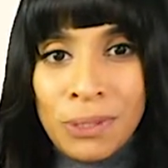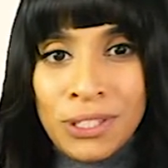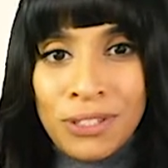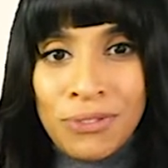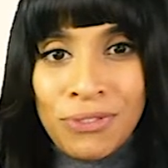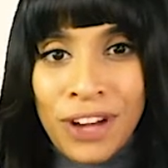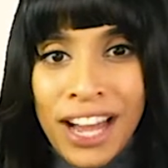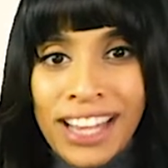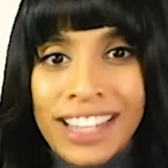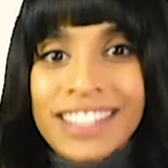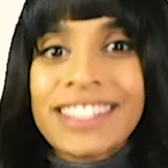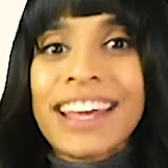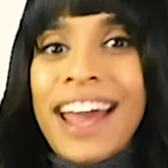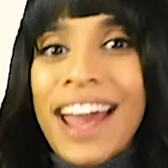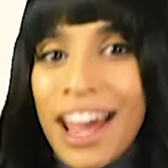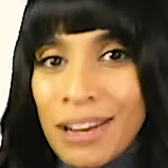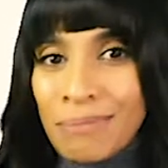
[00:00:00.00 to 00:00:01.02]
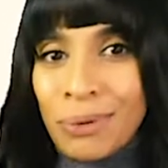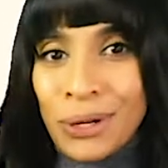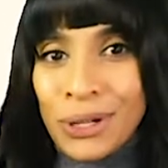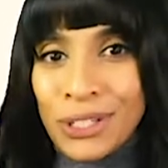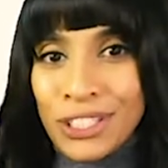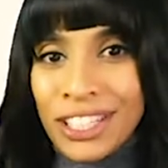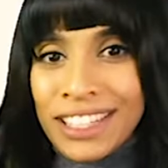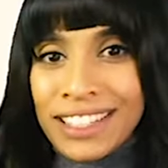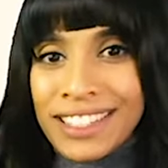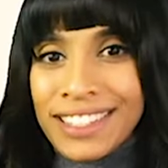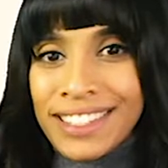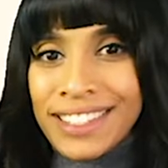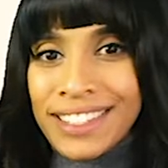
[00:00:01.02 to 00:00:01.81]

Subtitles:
to find and purchase.